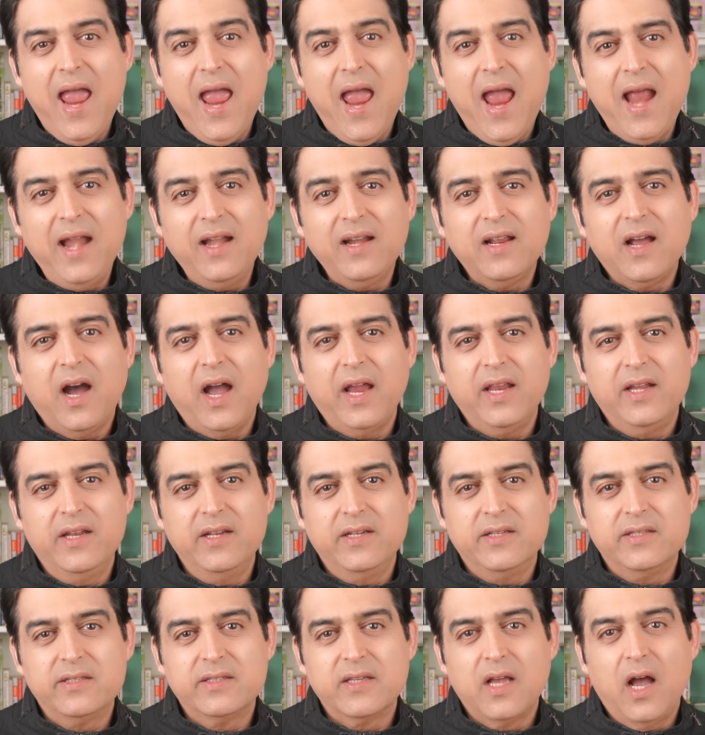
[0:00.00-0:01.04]
and
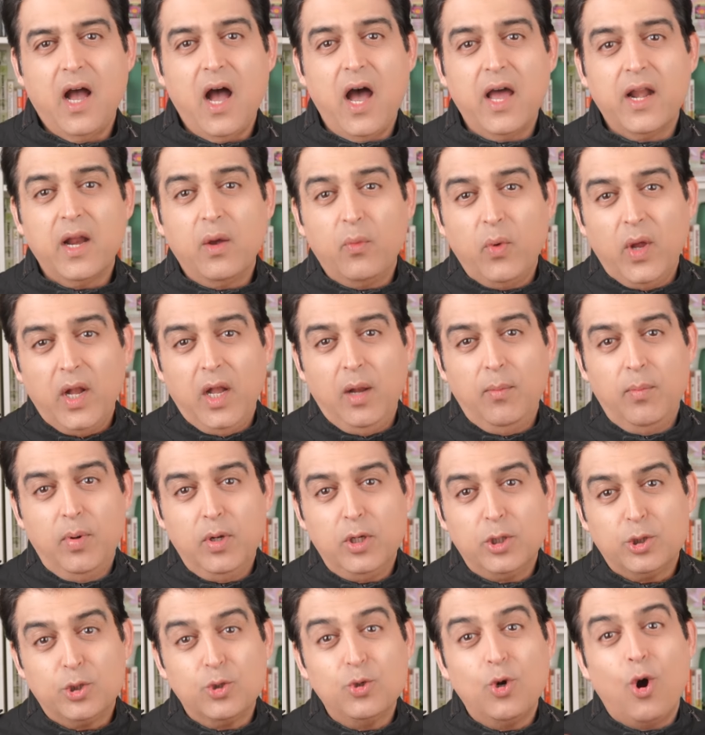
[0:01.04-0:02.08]
guidance are
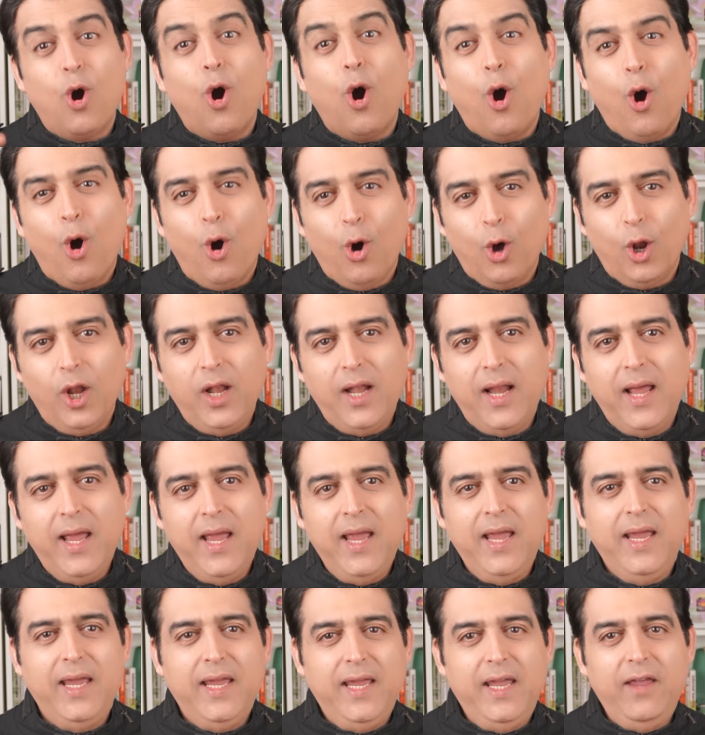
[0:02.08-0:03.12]
available to all
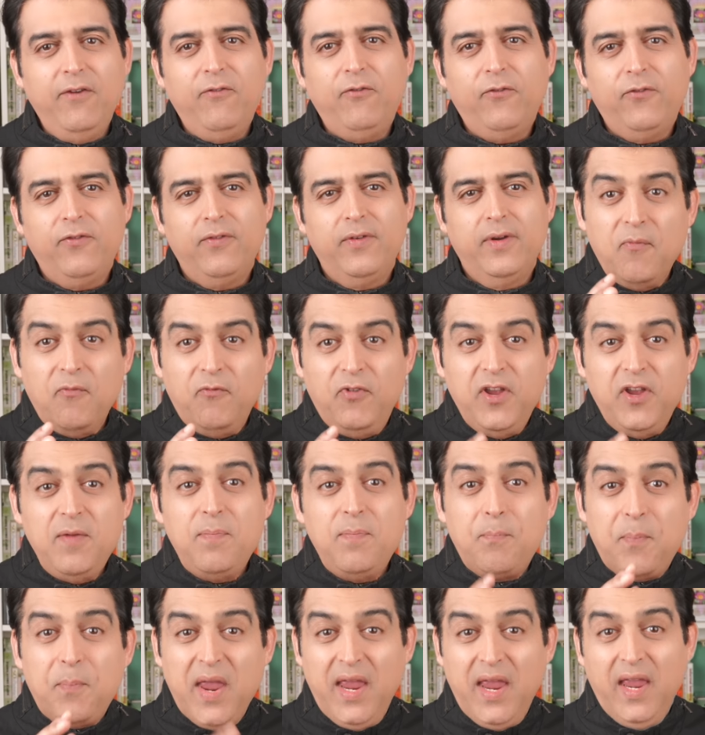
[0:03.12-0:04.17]
if
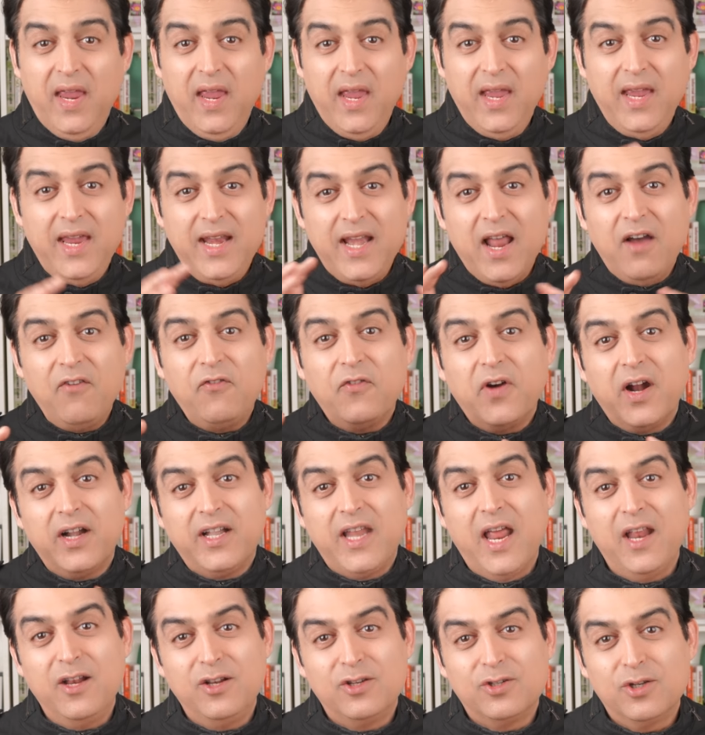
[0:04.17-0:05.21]
we pay enough
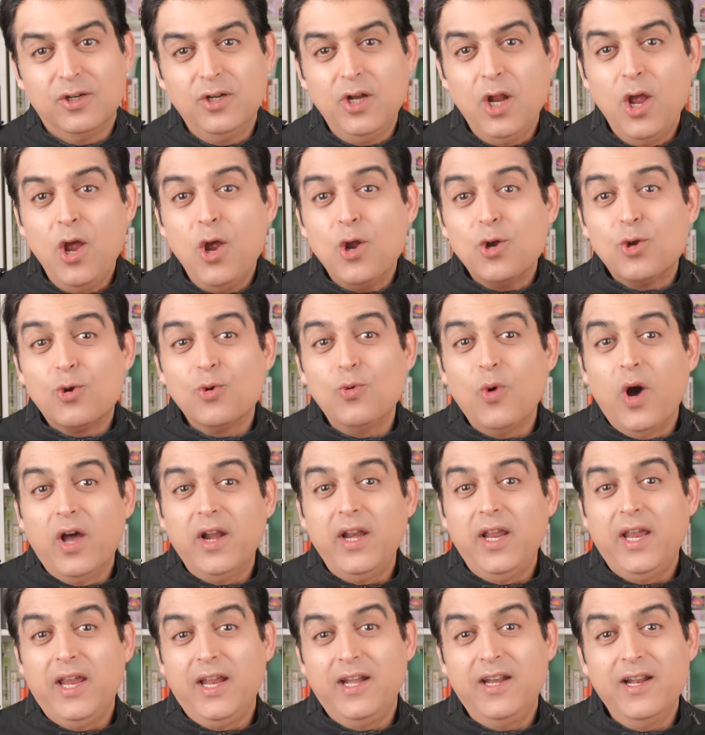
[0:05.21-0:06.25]
attention to our
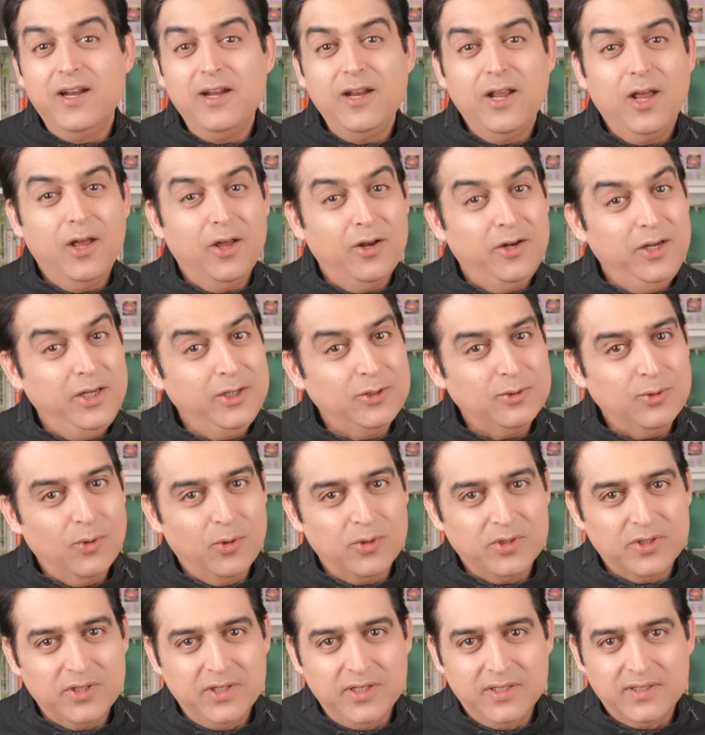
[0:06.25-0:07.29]
hidden
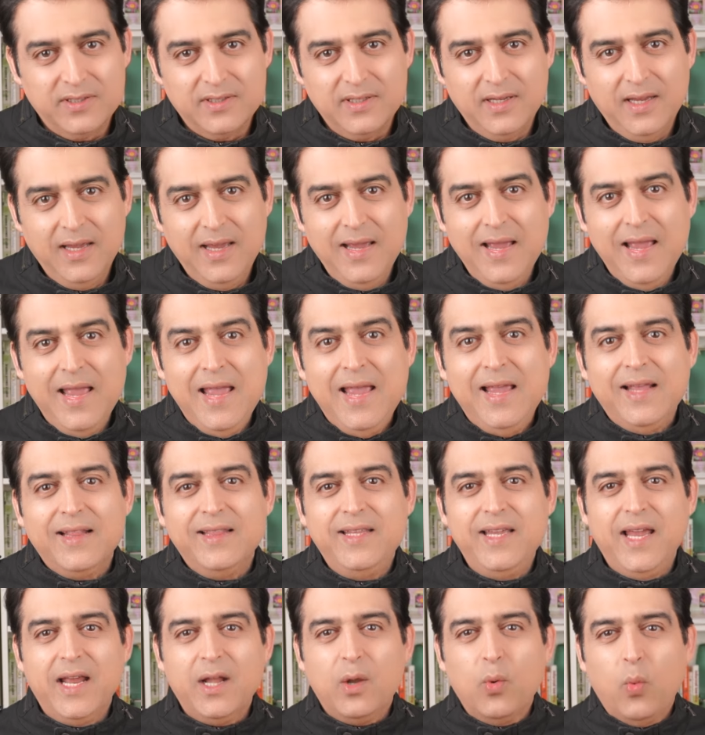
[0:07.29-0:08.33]
resources.
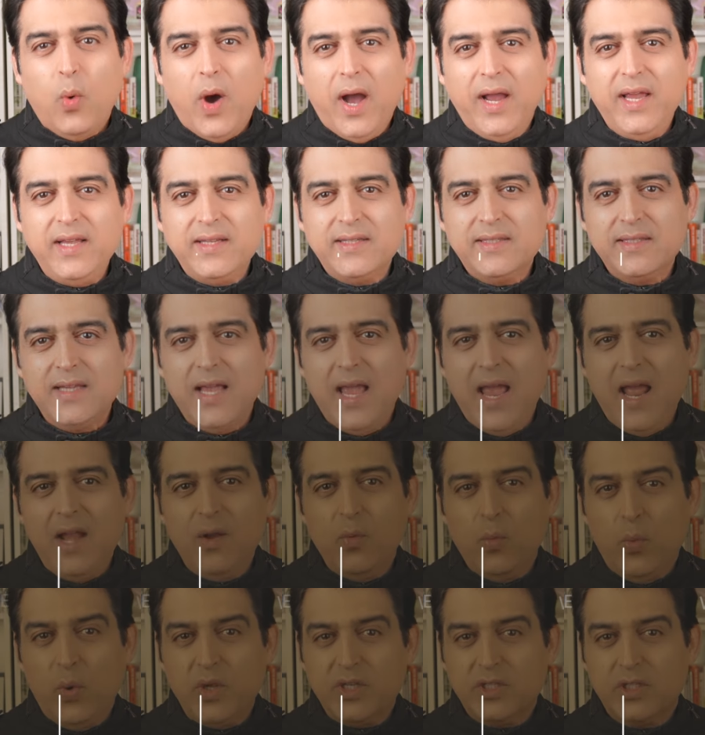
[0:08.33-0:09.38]
The advice
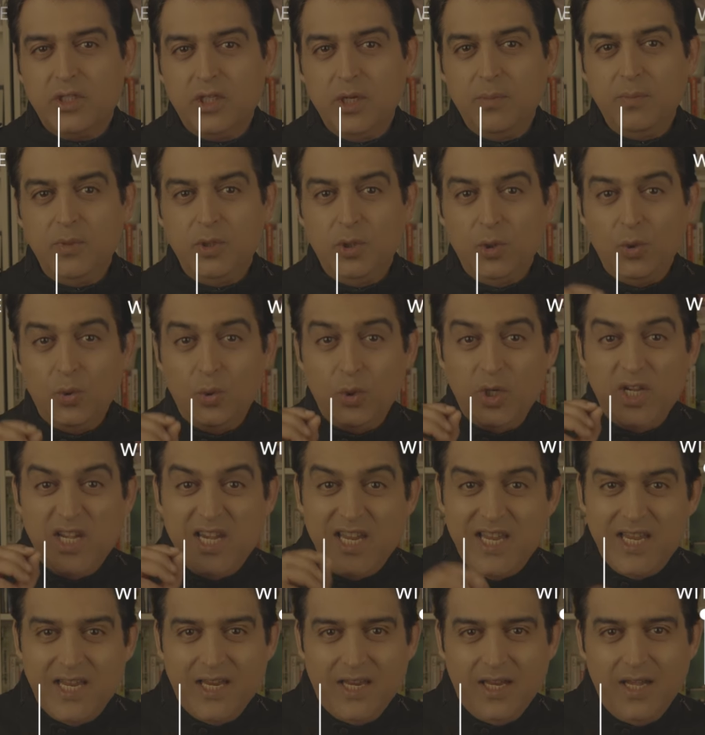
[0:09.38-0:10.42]
and wisdom you
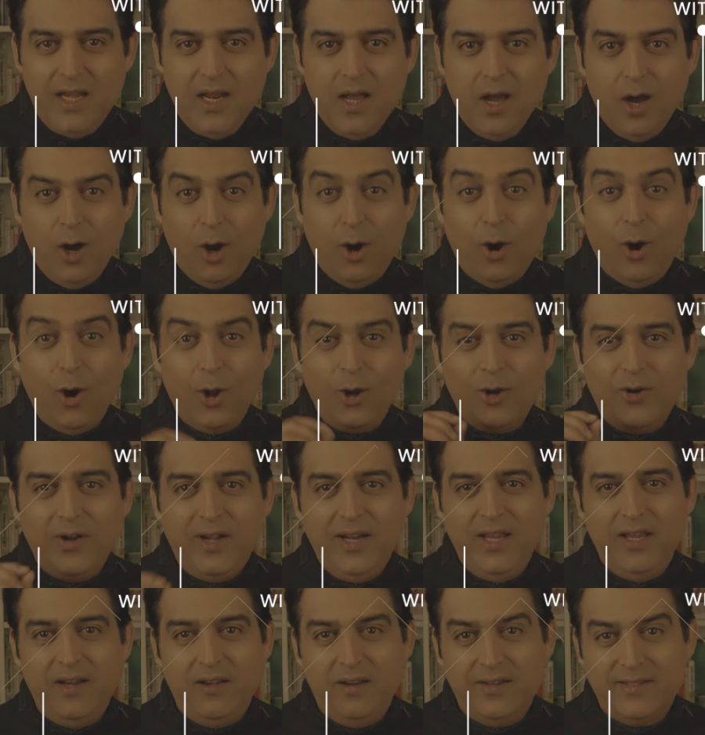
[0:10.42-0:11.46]
need
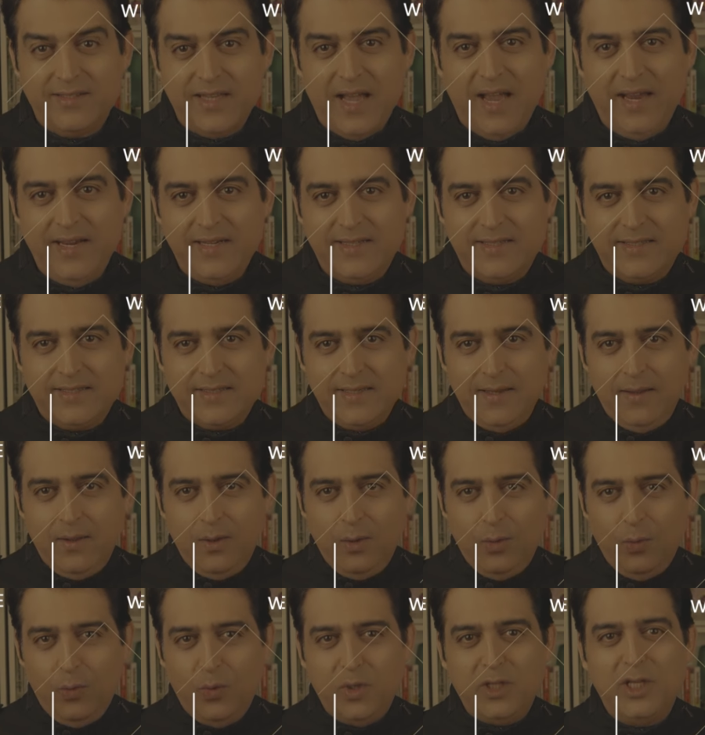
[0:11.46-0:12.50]
already resides
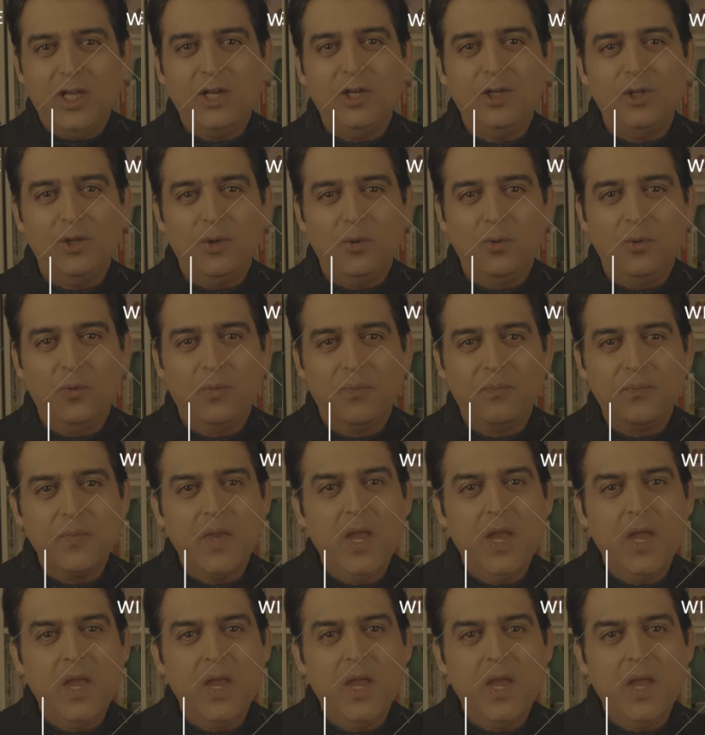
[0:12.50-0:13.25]
within you.